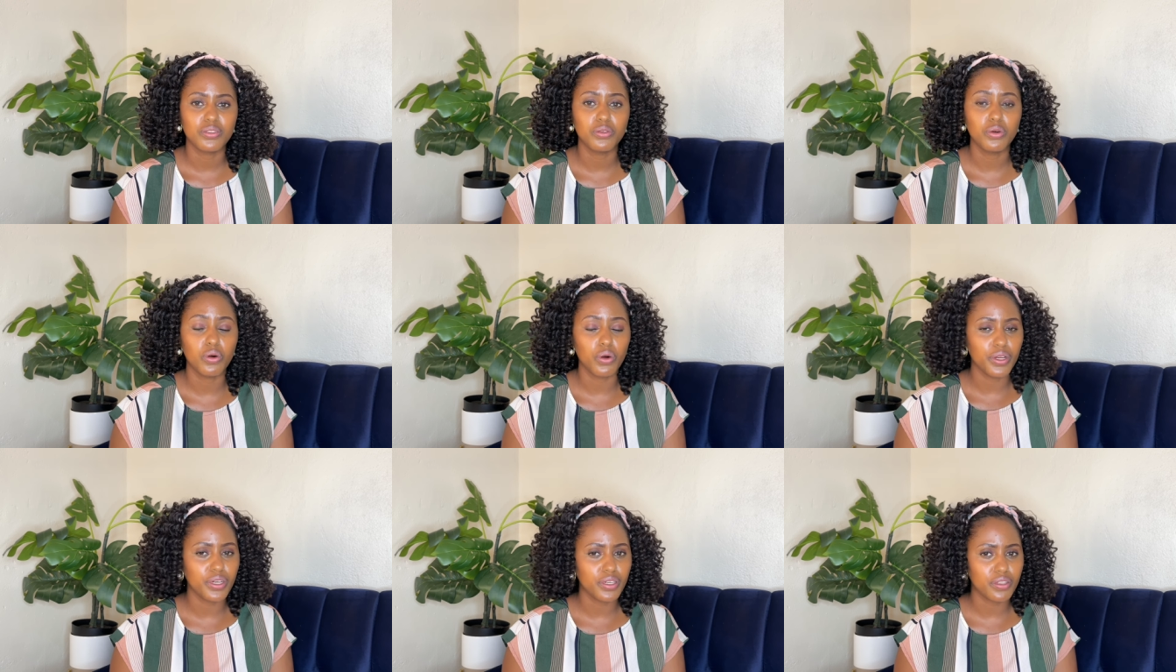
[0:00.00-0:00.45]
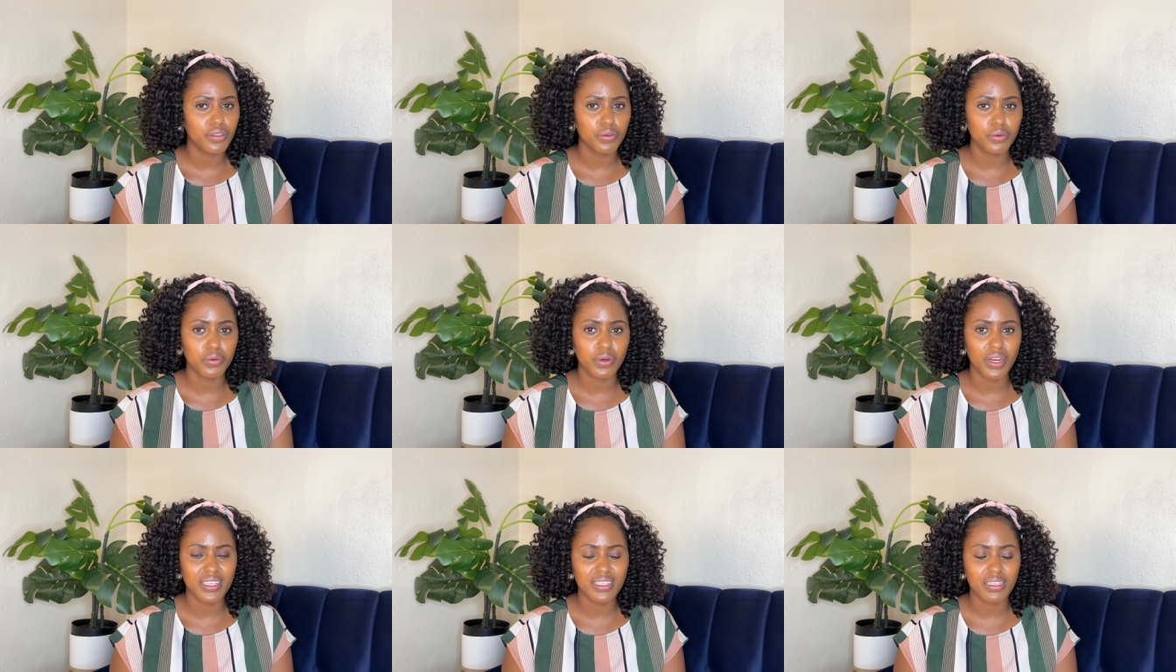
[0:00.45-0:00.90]
going
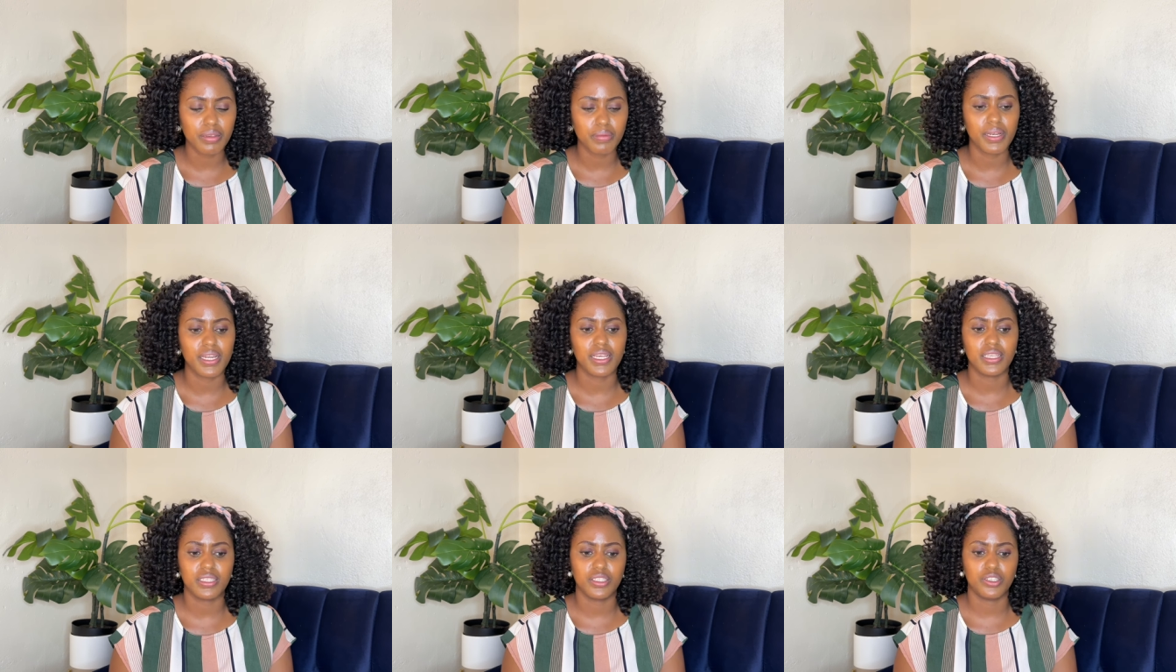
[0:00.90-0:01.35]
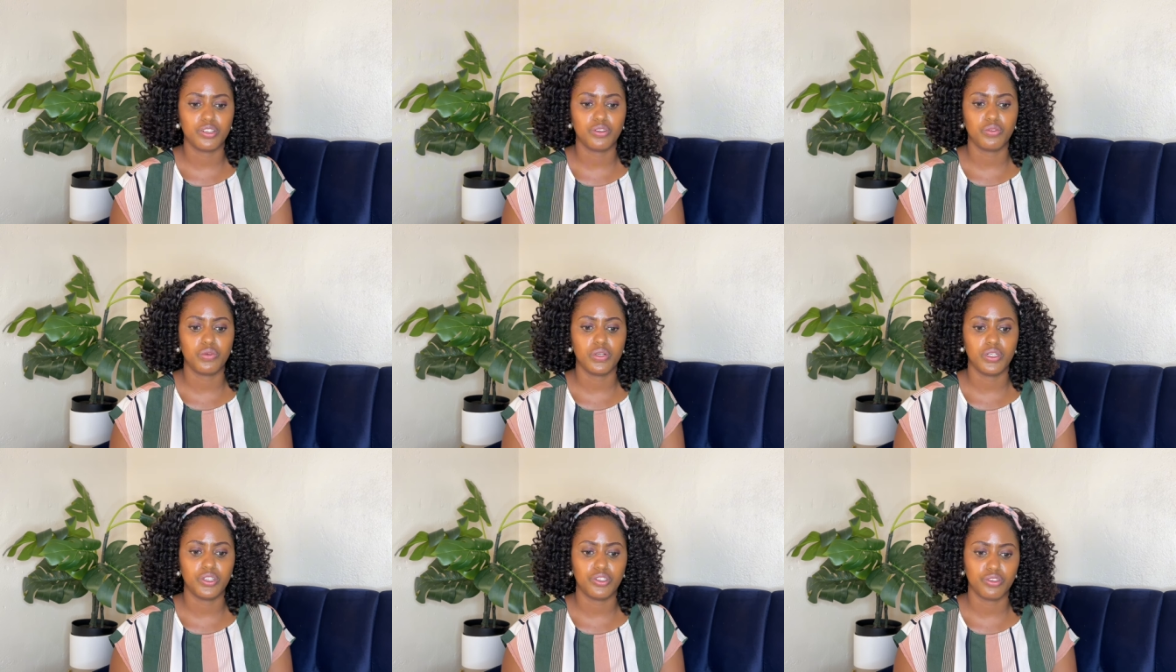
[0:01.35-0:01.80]
through a similar
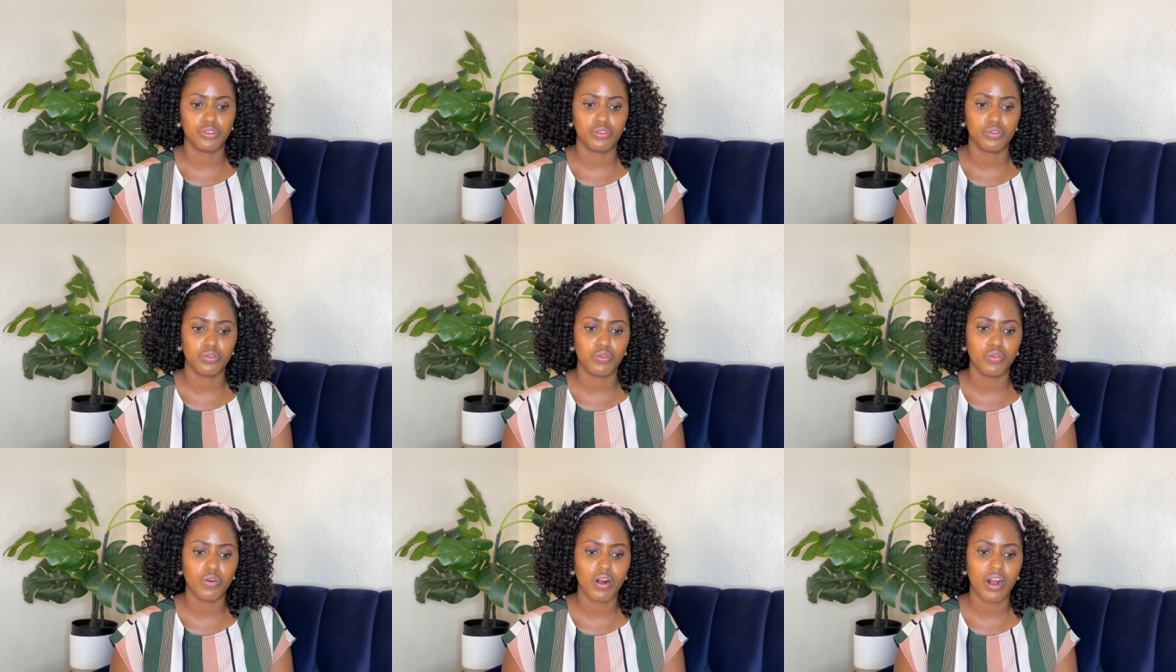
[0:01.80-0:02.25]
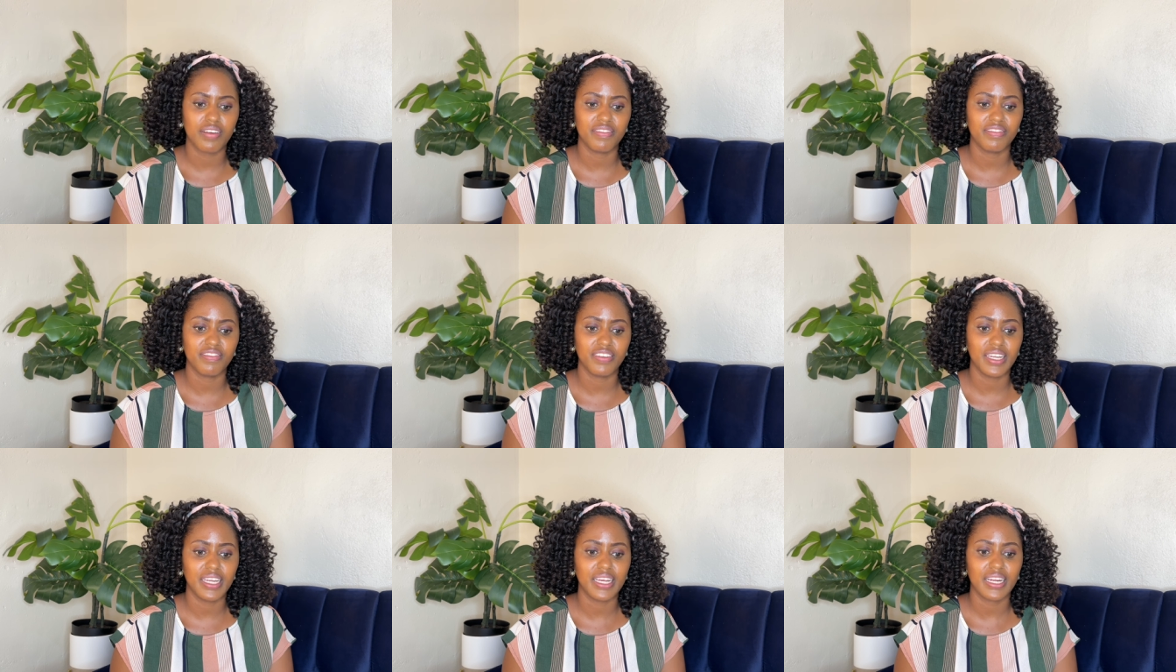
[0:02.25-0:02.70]
situation, who are
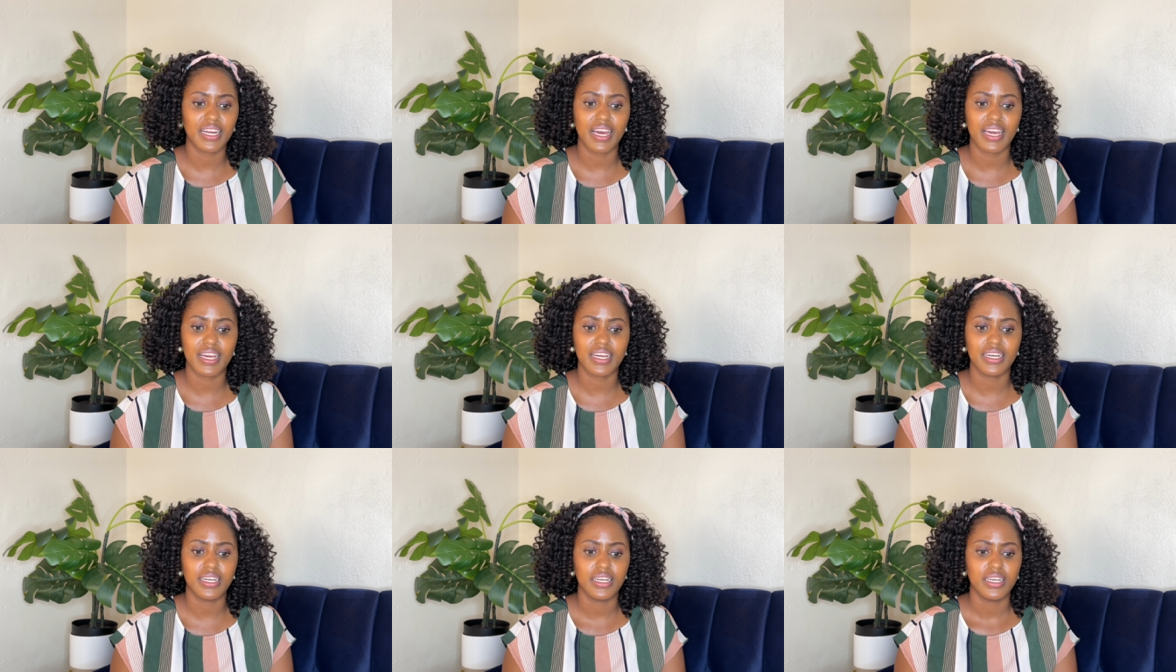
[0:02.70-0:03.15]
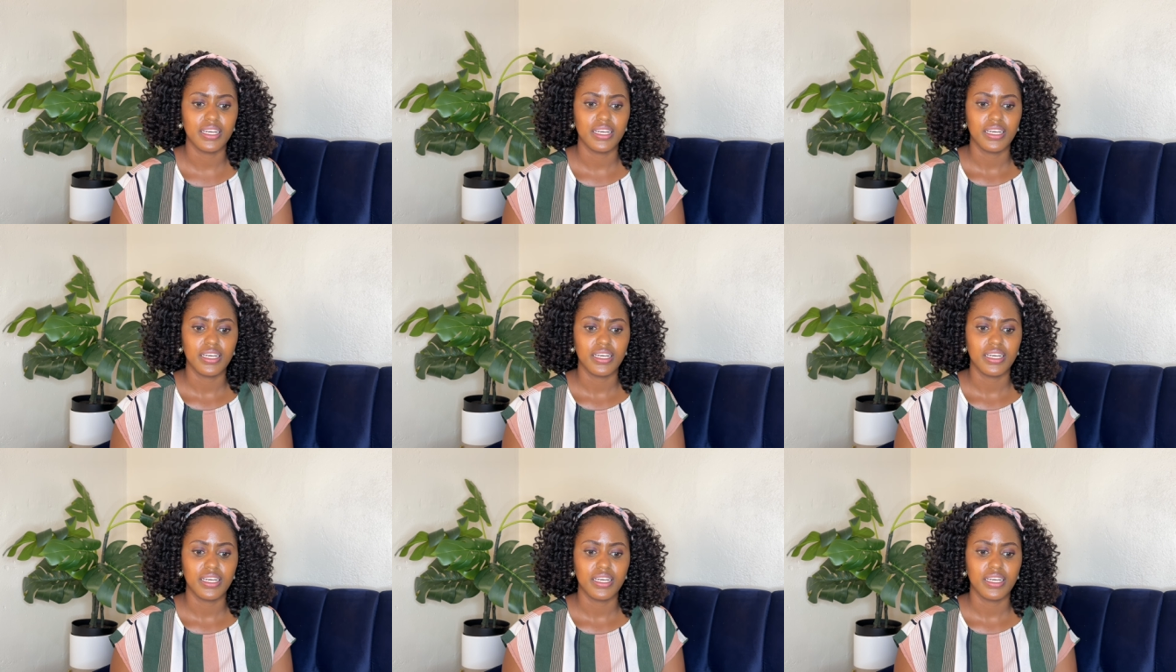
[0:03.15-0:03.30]
feeling like